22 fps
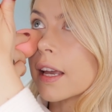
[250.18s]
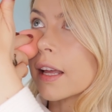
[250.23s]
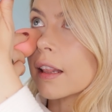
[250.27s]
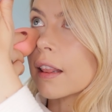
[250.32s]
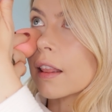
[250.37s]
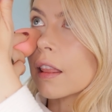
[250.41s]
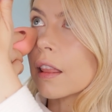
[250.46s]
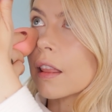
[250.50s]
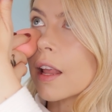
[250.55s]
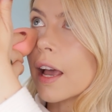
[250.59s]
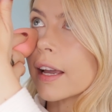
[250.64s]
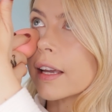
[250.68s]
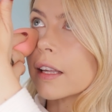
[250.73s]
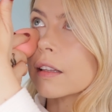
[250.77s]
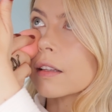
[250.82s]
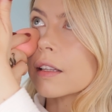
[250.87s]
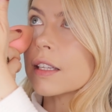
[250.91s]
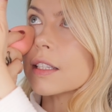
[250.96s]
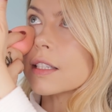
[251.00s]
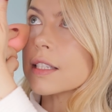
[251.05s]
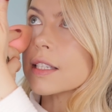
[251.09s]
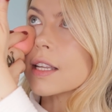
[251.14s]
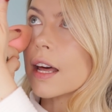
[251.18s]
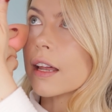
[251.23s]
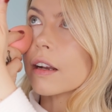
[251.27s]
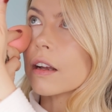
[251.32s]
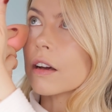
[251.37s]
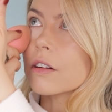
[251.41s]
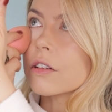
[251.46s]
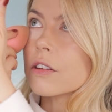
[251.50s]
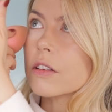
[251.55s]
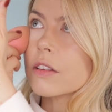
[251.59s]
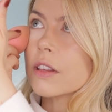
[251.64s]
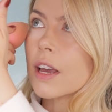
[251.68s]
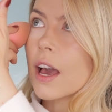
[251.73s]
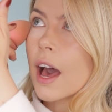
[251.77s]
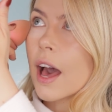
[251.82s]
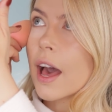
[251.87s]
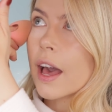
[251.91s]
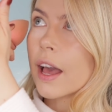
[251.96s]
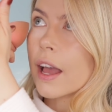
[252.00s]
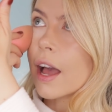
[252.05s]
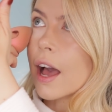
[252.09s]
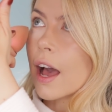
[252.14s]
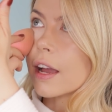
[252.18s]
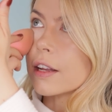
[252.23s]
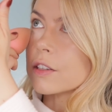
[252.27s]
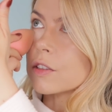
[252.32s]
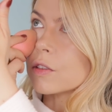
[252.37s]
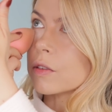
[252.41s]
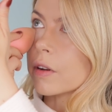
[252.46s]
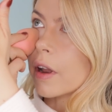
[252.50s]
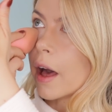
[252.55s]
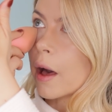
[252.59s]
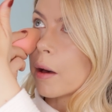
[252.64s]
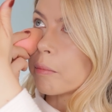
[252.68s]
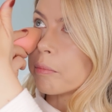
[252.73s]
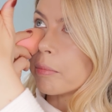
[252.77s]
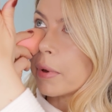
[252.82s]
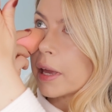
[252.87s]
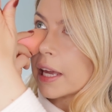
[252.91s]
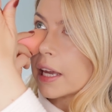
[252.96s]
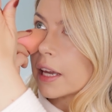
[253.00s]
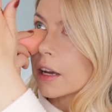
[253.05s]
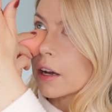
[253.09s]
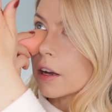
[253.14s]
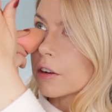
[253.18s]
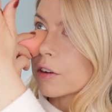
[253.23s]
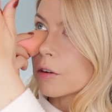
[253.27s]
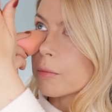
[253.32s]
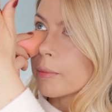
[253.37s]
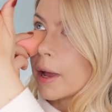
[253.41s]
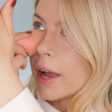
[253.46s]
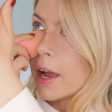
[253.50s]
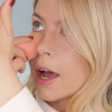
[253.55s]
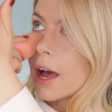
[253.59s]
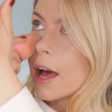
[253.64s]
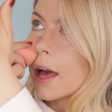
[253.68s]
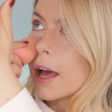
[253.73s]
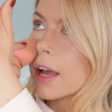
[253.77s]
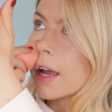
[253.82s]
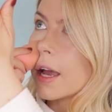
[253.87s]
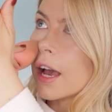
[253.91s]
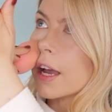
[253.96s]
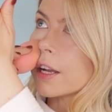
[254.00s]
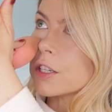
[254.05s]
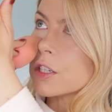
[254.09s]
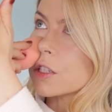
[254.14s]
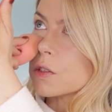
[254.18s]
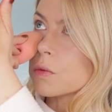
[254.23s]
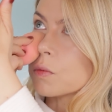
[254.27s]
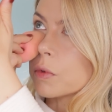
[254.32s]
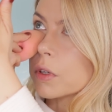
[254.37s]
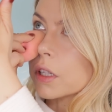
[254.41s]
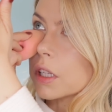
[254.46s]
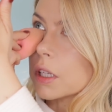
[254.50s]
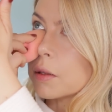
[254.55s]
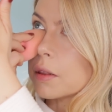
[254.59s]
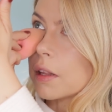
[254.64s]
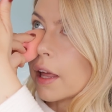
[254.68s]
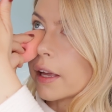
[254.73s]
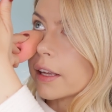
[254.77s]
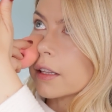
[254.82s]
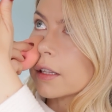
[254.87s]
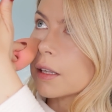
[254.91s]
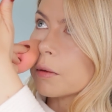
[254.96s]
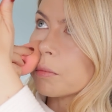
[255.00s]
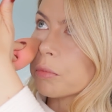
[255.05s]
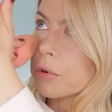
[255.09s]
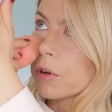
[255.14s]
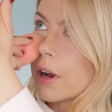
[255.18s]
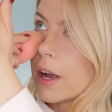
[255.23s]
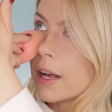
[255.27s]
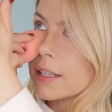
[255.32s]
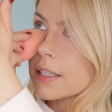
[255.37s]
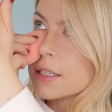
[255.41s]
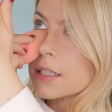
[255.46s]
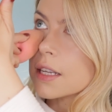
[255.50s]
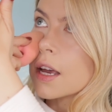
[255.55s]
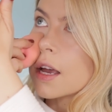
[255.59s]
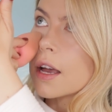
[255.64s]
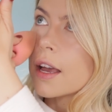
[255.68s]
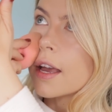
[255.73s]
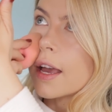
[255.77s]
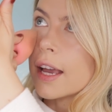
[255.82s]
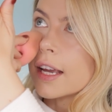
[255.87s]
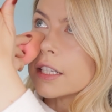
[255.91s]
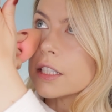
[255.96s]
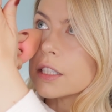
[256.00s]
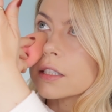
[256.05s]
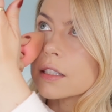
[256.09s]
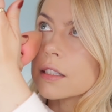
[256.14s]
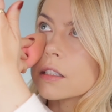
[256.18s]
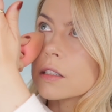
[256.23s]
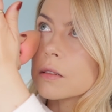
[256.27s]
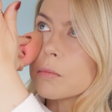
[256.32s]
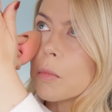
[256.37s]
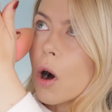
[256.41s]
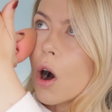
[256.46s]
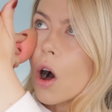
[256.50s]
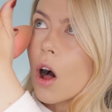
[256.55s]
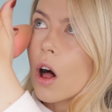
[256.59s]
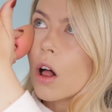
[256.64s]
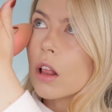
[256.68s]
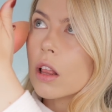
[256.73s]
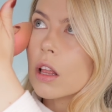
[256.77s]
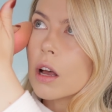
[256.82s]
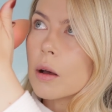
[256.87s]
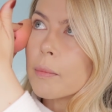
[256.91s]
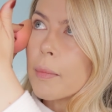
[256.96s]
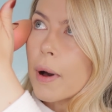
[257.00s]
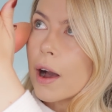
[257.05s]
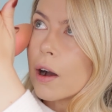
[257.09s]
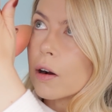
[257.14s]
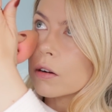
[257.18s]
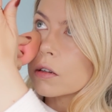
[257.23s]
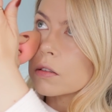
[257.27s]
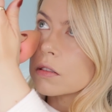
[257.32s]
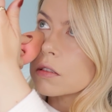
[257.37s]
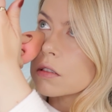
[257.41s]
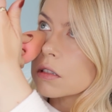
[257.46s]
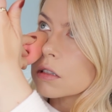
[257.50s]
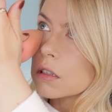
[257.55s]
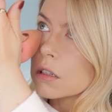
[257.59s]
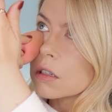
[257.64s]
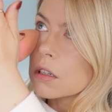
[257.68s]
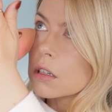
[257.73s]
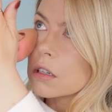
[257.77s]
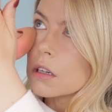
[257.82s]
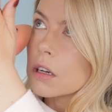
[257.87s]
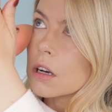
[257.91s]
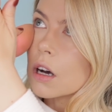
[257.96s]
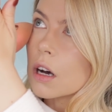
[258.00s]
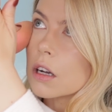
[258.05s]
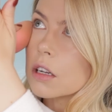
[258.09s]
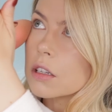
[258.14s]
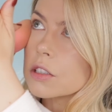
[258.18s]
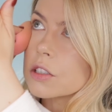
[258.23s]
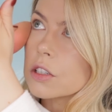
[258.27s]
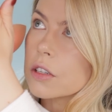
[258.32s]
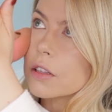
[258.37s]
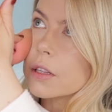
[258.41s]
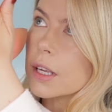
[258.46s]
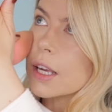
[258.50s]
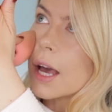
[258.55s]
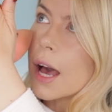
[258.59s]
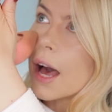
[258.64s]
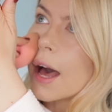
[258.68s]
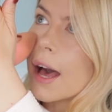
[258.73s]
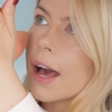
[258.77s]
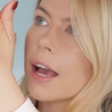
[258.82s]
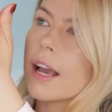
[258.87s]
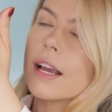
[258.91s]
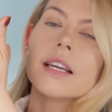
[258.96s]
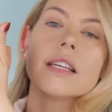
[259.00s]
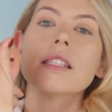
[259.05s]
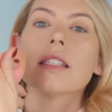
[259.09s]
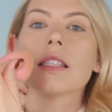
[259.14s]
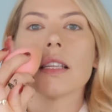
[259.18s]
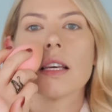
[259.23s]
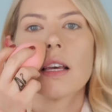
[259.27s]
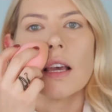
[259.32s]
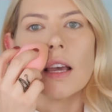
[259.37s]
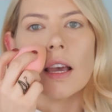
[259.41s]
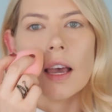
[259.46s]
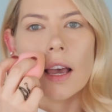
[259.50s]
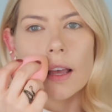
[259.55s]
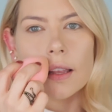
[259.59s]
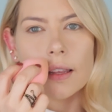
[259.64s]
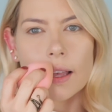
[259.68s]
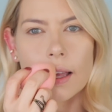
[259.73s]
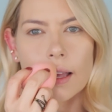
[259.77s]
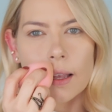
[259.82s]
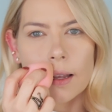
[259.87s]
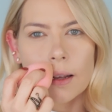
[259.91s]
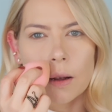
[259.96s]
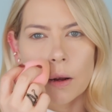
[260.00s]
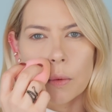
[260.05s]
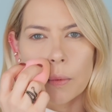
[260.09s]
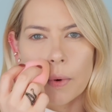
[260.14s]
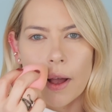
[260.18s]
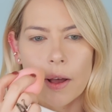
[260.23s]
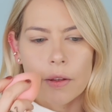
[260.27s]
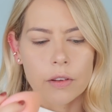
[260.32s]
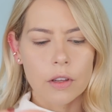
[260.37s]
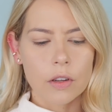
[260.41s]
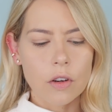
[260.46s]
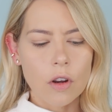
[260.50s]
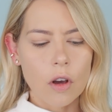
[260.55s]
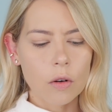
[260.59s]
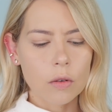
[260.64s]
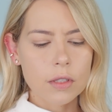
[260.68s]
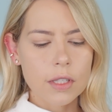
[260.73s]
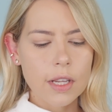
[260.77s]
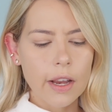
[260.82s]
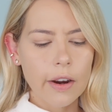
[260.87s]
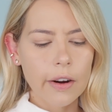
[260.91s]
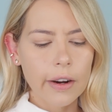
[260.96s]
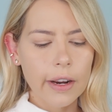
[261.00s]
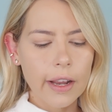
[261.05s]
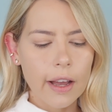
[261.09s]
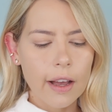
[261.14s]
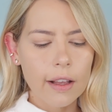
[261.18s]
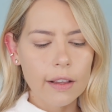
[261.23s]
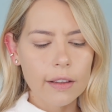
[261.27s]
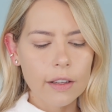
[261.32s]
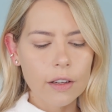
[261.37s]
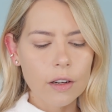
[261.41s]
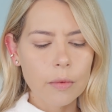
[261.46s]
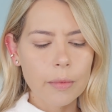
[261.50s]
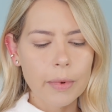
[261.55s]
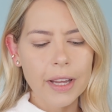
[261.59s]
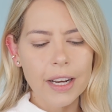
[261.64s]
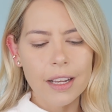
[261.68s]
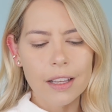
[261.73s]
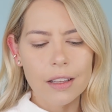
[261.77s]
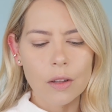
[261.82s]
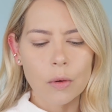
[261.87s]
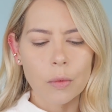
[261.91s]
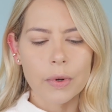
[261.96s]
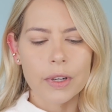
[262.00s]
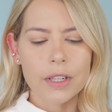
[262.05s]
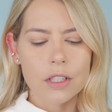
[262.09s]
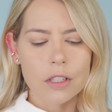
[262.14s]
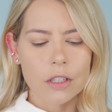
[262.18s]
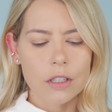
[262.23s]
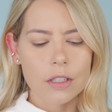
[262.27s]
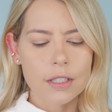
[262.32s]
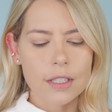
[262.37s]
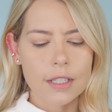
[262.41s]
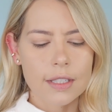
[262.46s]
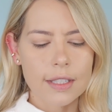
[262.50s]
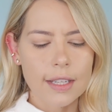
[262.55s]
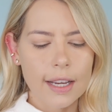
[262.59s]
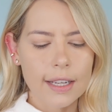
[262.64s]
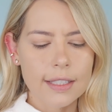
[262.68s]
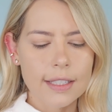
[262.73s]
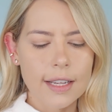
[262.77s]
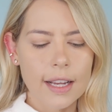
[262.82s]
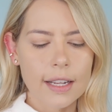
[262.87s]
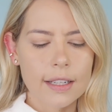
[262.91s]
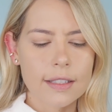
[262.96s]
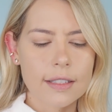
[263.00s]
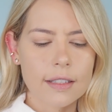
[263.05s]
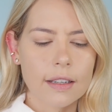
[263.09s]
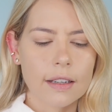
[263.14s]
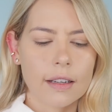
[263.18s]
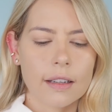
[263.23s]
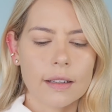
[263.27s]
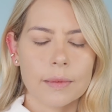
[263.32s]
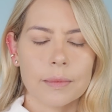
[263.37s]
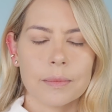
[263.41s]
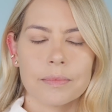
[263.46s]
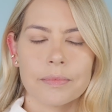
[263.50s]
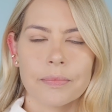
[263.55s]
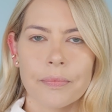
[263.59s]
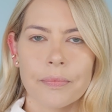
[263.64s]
and lightly set under the eye. I do not bake under my eye. I just really lightly press a small amount under the eyes and then around the nose area a little bit in the winter since I tend to